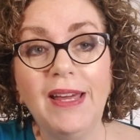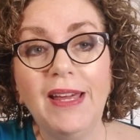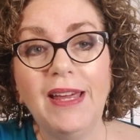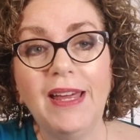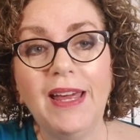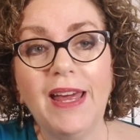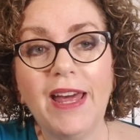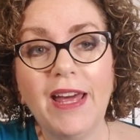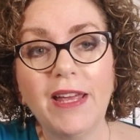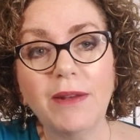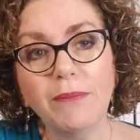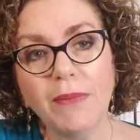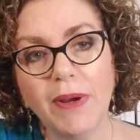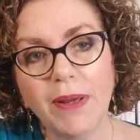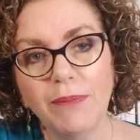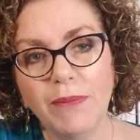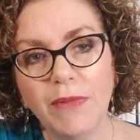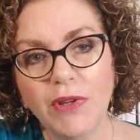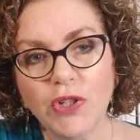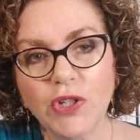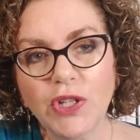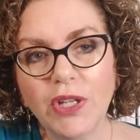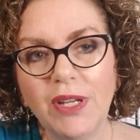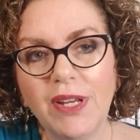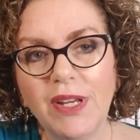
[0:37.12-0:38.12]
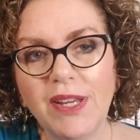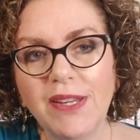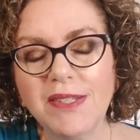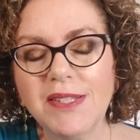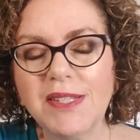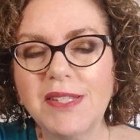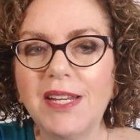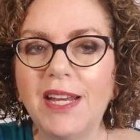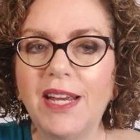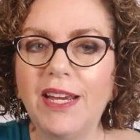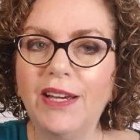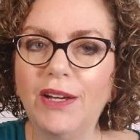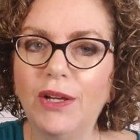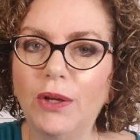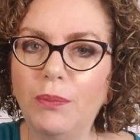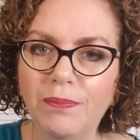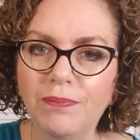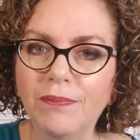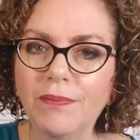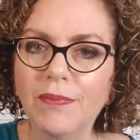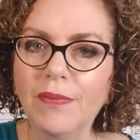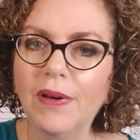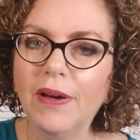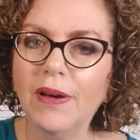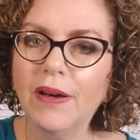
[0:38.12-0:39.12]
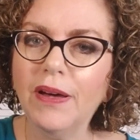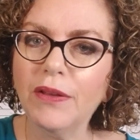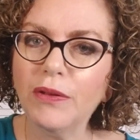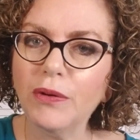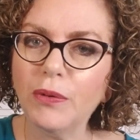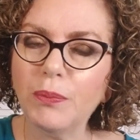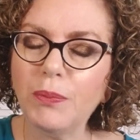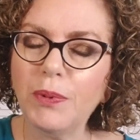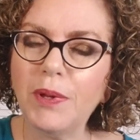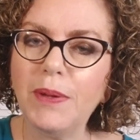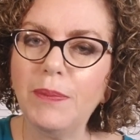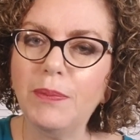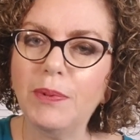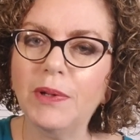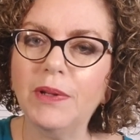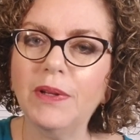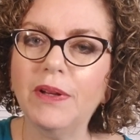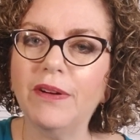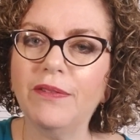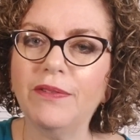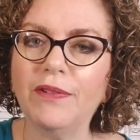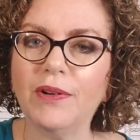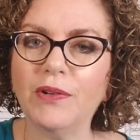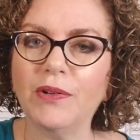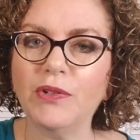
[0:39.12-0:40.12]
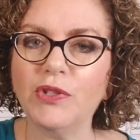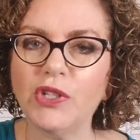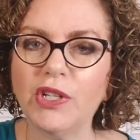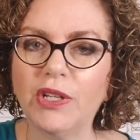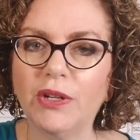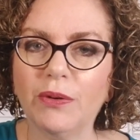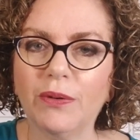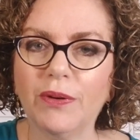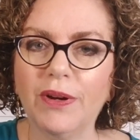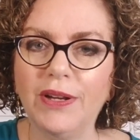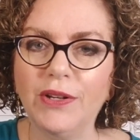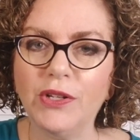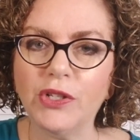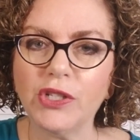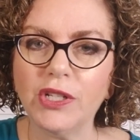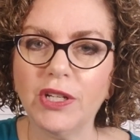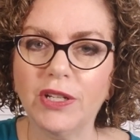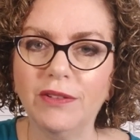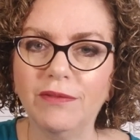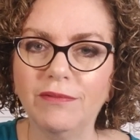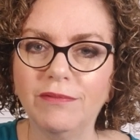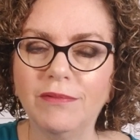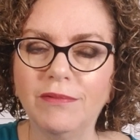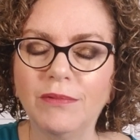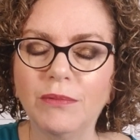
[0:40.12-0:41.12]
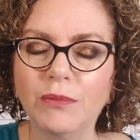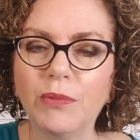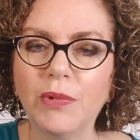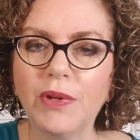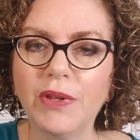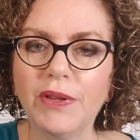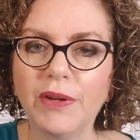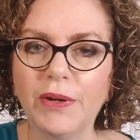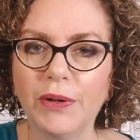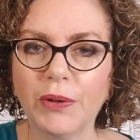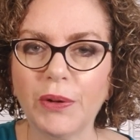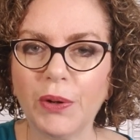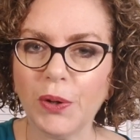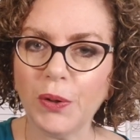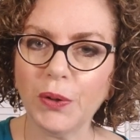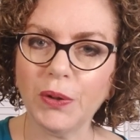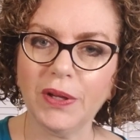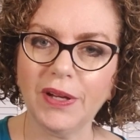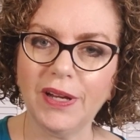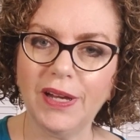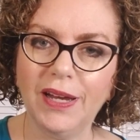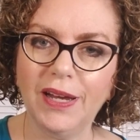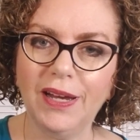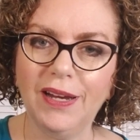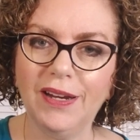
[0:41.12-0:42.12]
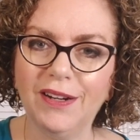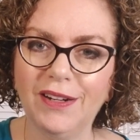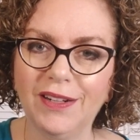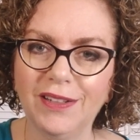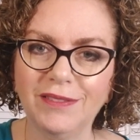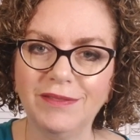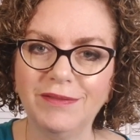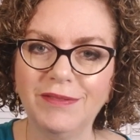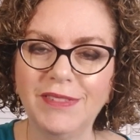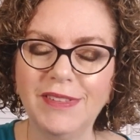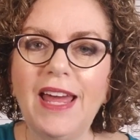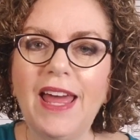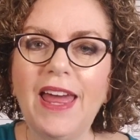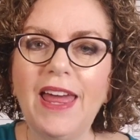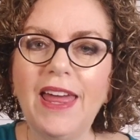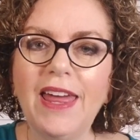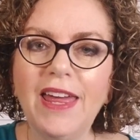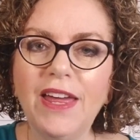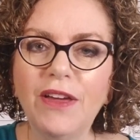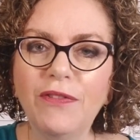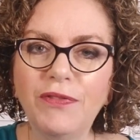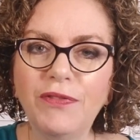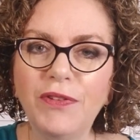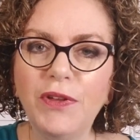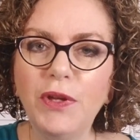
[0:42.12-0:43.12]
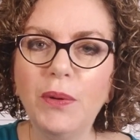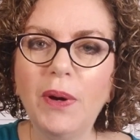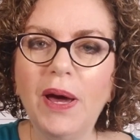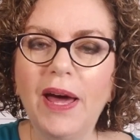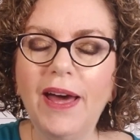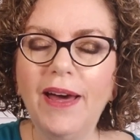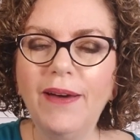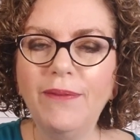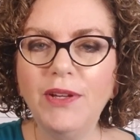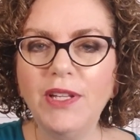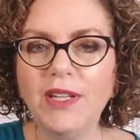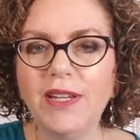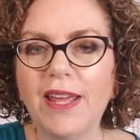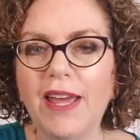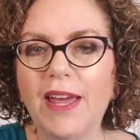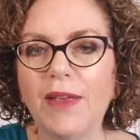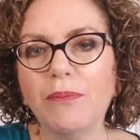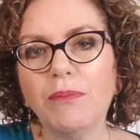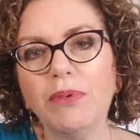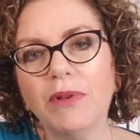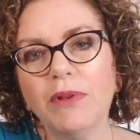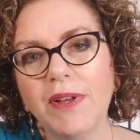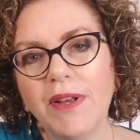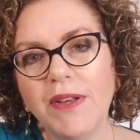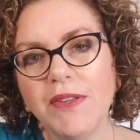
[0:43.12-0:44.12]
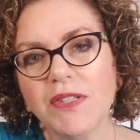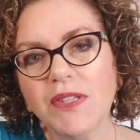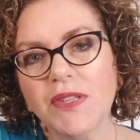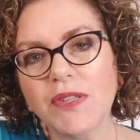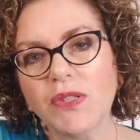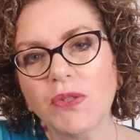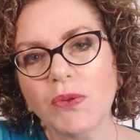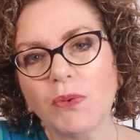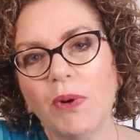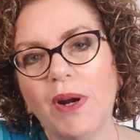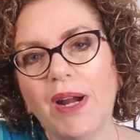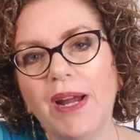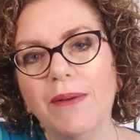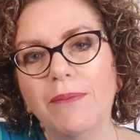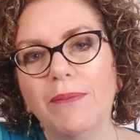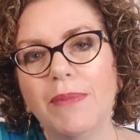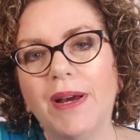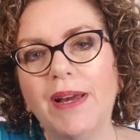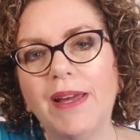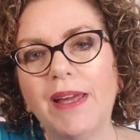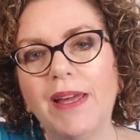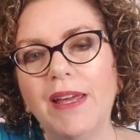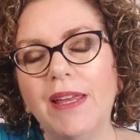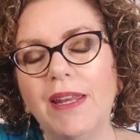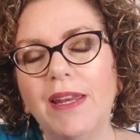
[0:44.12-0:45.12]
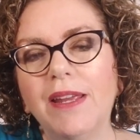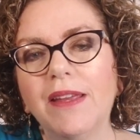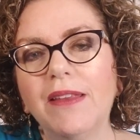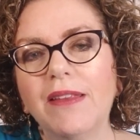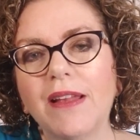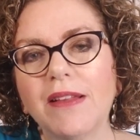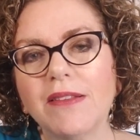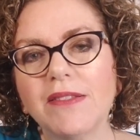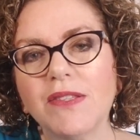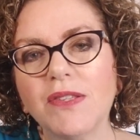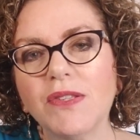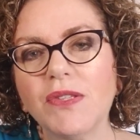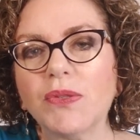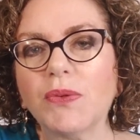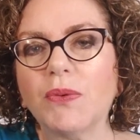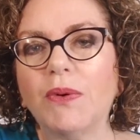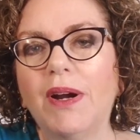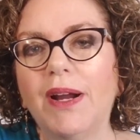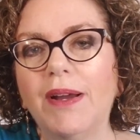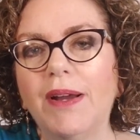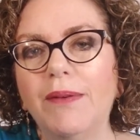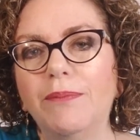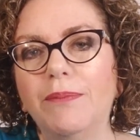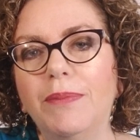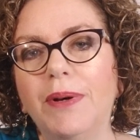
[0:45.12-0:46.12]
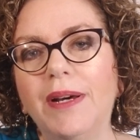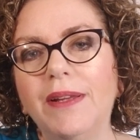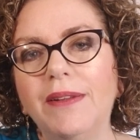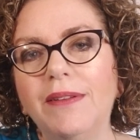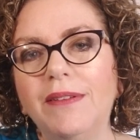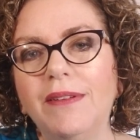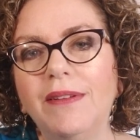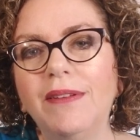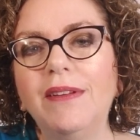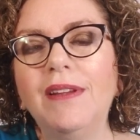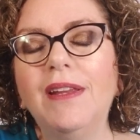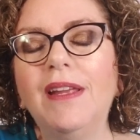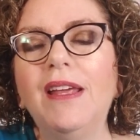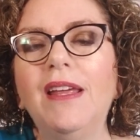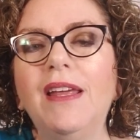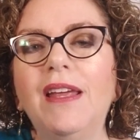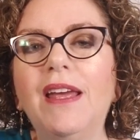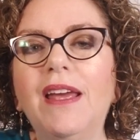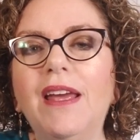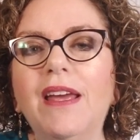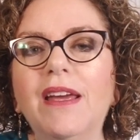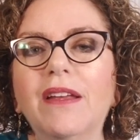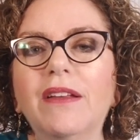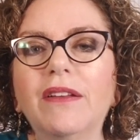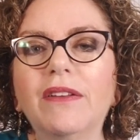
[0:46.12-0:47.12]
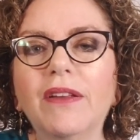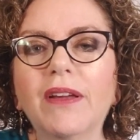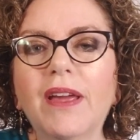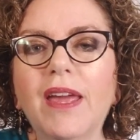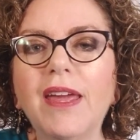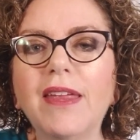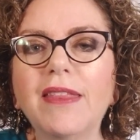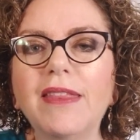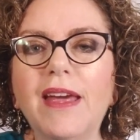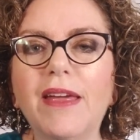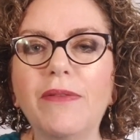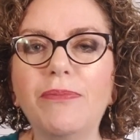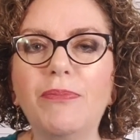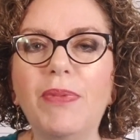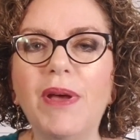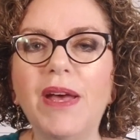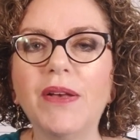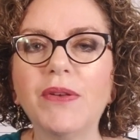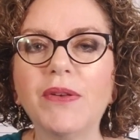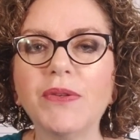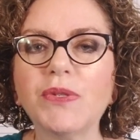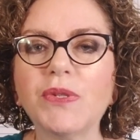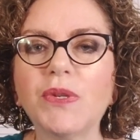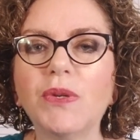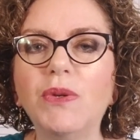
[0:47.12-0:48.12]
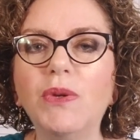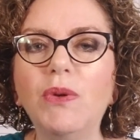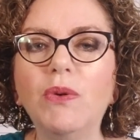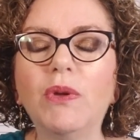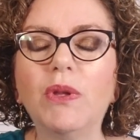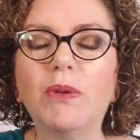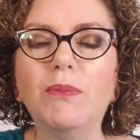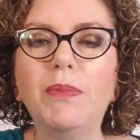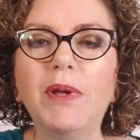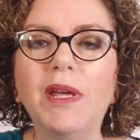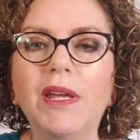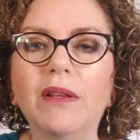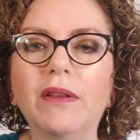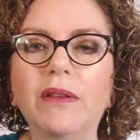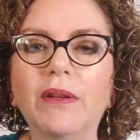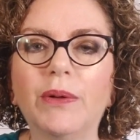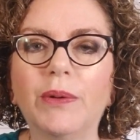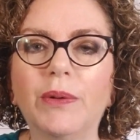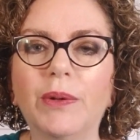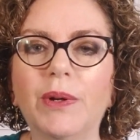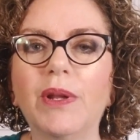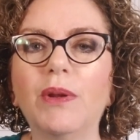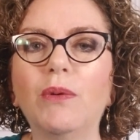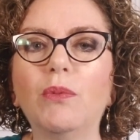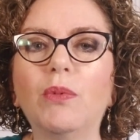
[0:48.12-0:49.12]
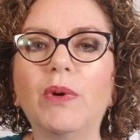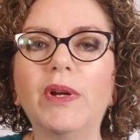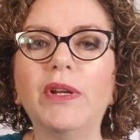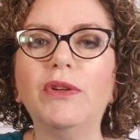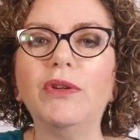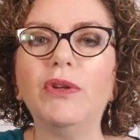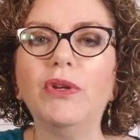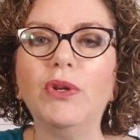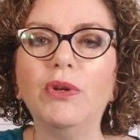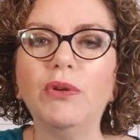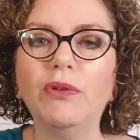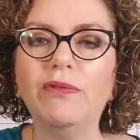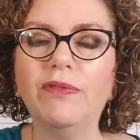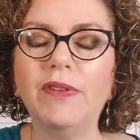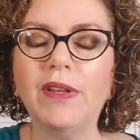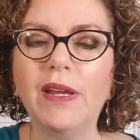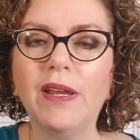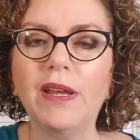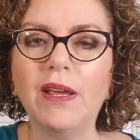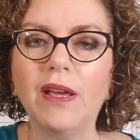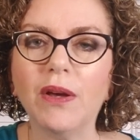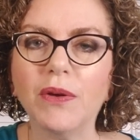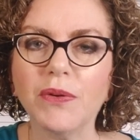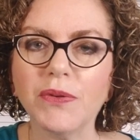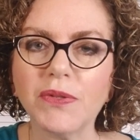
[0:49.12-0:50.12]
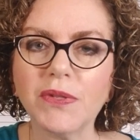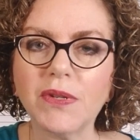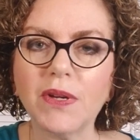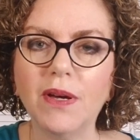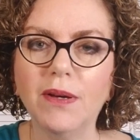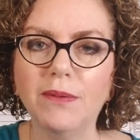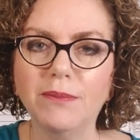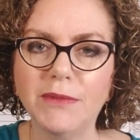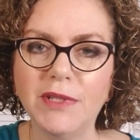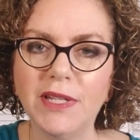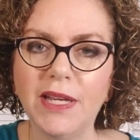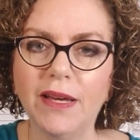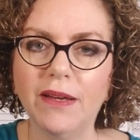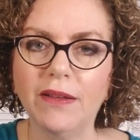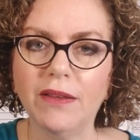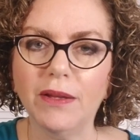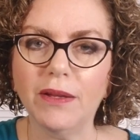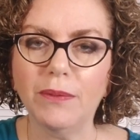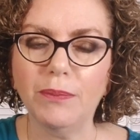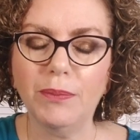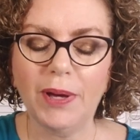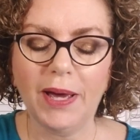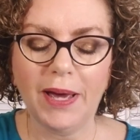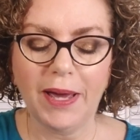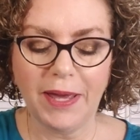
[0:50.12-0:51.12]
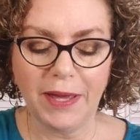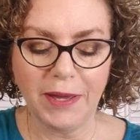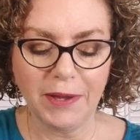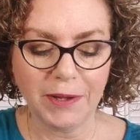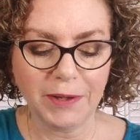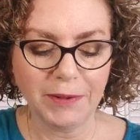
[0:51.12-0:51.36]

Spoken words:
and my mission is to help other people of our generation with their curly hair. If you haven't yet, please subscribe by hitting that subscribe button and clicking that bell so you could be alerted when new videos come down the pike.